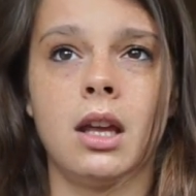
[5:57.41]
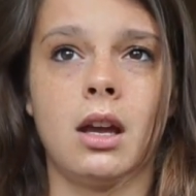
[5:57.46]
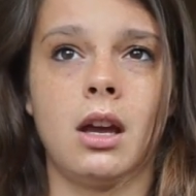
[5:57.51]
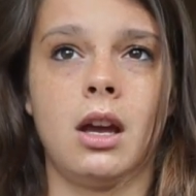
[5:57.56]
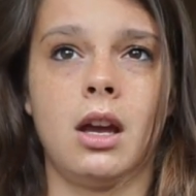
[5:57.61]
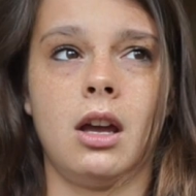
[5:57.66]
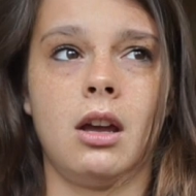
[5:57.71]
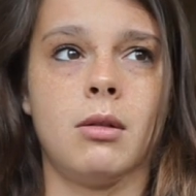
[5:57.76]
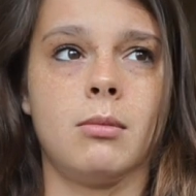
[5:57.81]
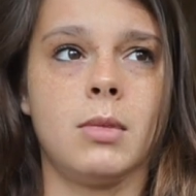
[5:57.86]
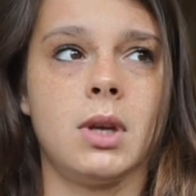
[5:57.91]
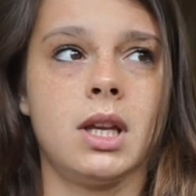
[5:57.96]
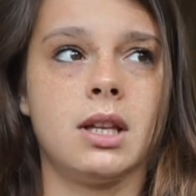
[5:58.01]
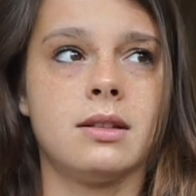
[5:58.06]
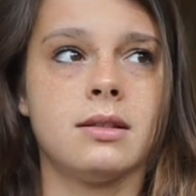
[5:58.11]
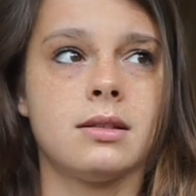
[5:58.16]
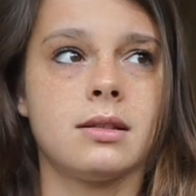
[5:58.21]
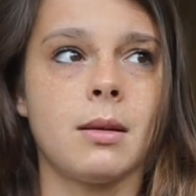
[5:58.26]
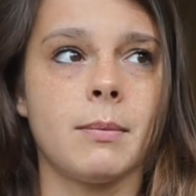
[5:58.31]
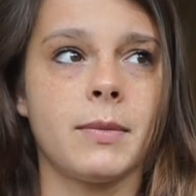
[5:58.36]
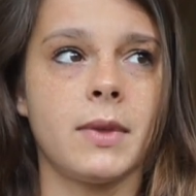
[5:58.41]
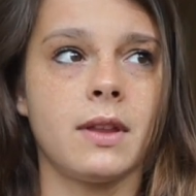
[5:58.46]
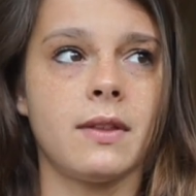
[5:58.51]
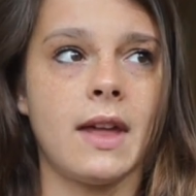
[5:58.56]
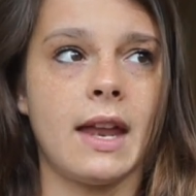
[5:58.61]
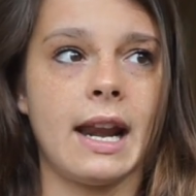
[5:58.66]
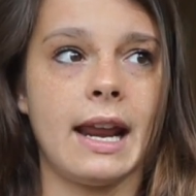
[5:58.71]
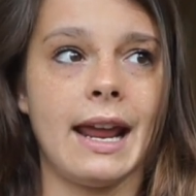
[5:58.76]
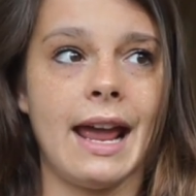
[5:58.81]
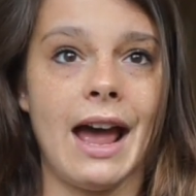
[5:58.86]
It's something
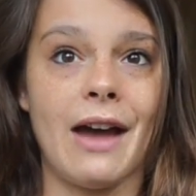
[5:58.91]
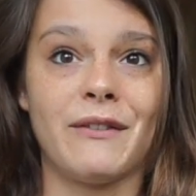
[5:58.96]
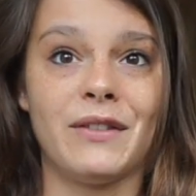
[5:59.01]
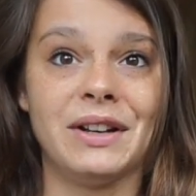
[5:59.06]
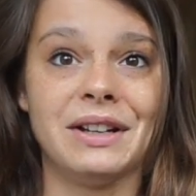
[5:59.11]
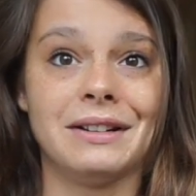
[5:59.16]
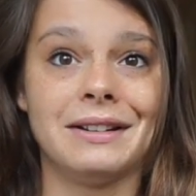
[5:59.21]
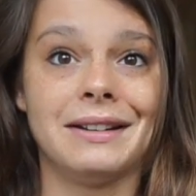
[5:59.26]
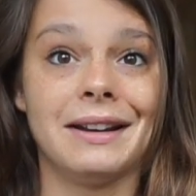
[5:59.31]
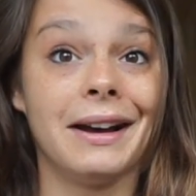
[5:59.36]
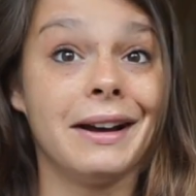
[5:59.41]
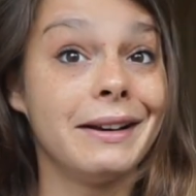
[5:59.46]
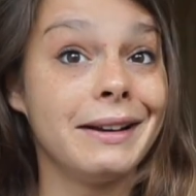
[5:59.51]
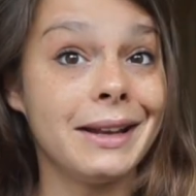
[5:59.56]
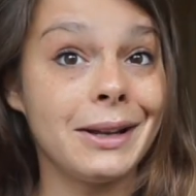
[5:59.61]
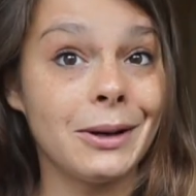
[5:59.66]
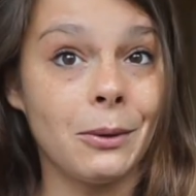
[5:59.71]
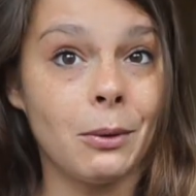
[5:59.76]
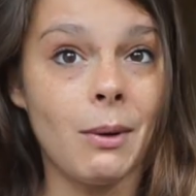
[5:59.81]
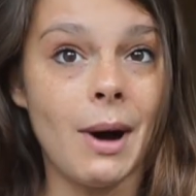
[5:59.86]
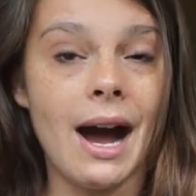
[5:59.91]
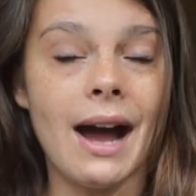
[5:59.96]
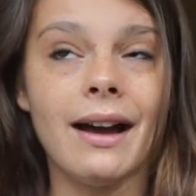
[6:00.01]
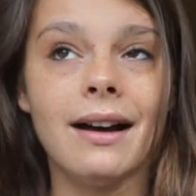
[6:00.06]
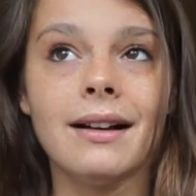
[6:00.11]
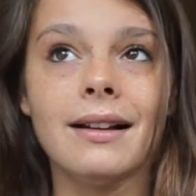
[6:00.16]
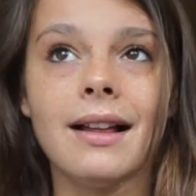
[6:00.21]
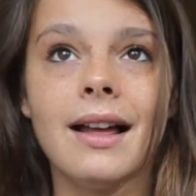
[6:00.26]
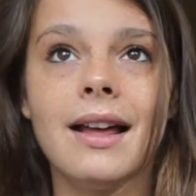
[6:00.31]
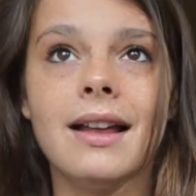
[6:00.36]
that I haven't done in a
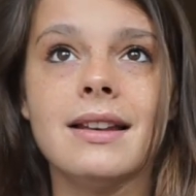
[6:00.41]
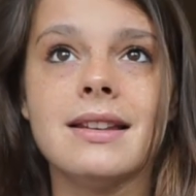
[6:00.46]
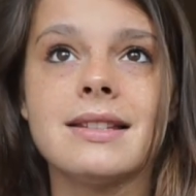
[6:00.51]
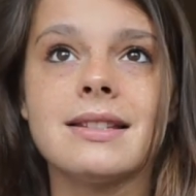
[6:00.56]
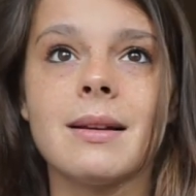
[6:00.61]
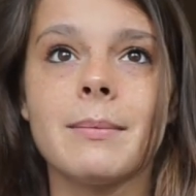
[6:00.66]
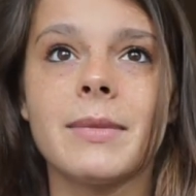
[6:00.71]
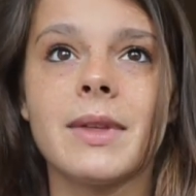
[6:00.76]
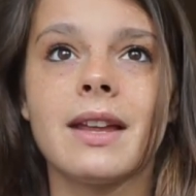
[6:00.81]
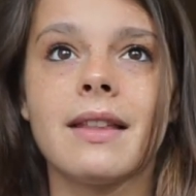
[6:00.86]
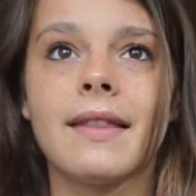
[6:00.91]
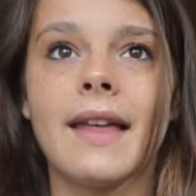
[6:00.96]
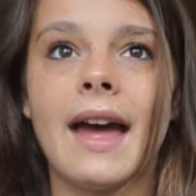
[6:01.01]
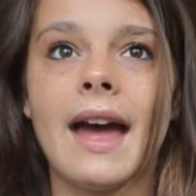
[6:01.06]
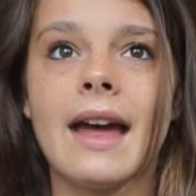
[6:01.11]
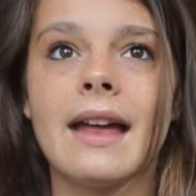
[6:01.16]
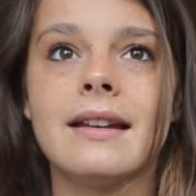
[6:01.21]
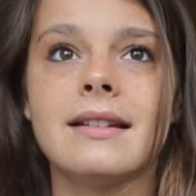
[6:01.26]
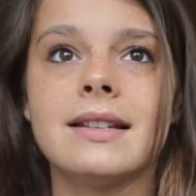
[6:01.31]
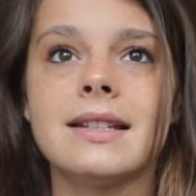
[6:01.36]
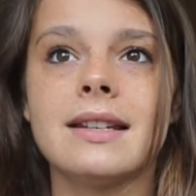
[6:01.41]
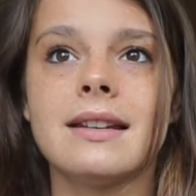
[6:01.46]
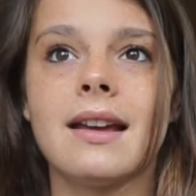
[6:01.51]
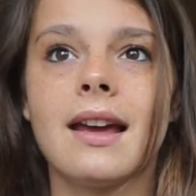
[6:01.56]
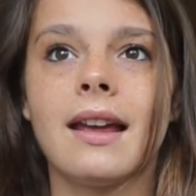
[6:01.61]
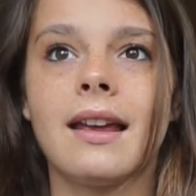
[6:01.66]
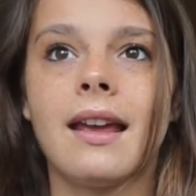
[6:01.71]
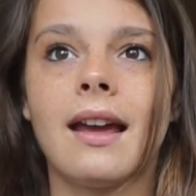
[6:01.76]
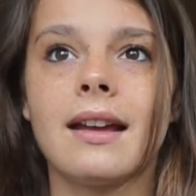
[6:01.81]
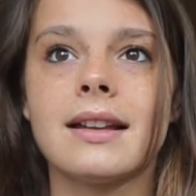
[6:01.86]
while, and something that
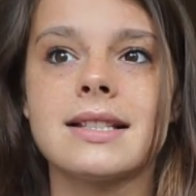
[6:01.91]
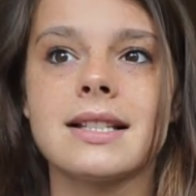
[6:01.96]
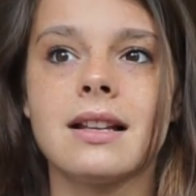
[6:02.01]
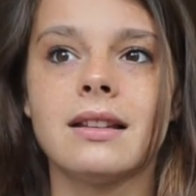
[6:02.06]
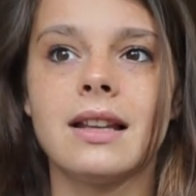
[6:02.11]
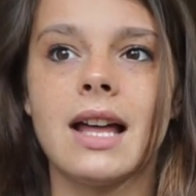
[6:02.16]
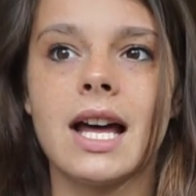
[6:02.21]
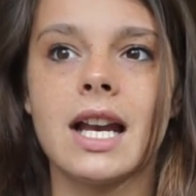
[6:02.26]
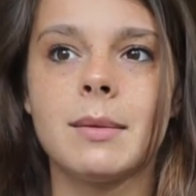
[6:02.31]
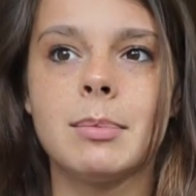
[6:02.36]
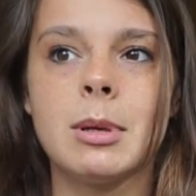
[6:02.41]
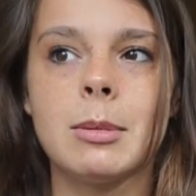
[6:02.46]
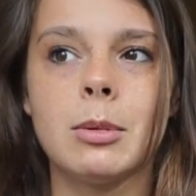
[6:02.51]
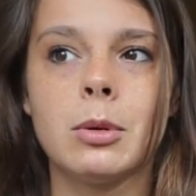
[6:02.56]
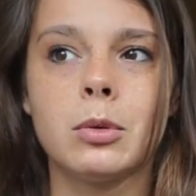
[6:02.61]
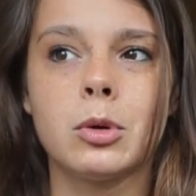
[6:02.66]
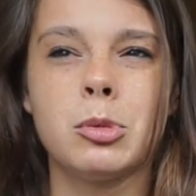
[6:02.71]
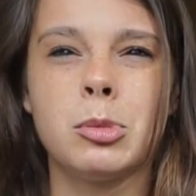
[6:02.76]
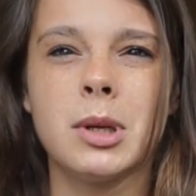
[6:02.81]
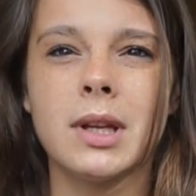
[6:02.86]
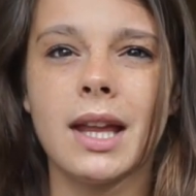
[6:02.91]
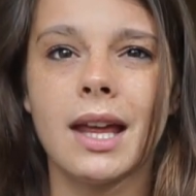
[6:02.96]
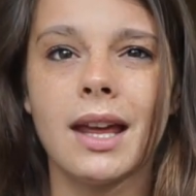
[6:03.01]
I guess a lot of people would be